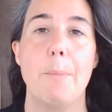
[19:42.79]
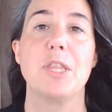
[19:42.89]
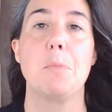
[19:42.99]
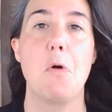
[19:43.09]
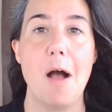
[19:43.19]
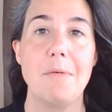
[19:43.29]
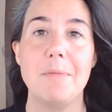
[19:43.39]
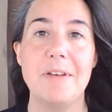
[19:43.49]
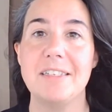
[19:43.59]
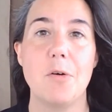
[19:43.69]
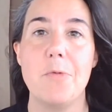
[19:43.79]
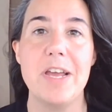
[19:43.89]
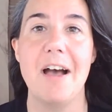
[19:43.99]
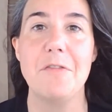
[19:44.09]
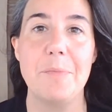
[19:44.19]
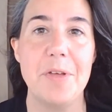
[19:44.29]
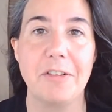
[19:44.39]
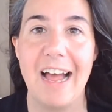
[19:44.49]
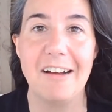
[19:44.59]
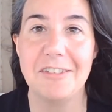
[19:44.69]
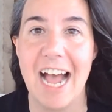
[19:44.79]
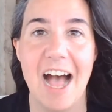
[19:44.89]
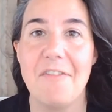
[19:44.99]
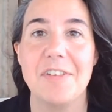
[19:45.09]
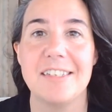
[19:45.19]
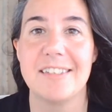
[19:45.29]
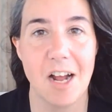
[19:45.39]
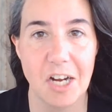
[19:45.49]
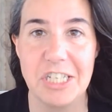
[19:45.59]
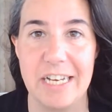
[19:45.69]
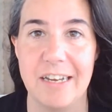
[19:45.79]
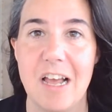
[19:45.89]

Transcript: But the problem is that we haven't been allowed to have a discussion.